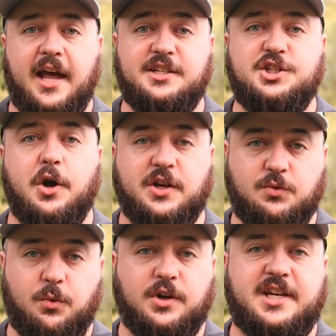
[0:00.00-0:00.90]
That's a joke. It's
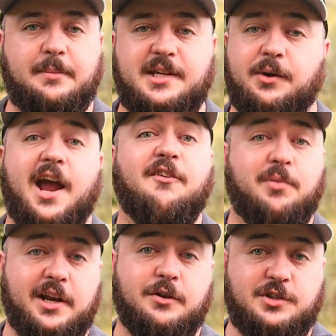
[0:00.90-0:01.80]
the worst kept secret.
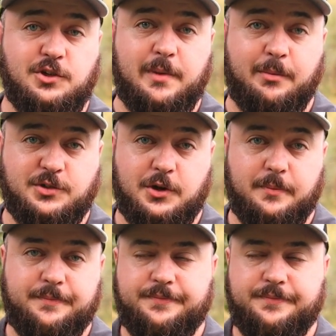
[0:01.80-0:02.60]
Everybody knows to use maple syrup.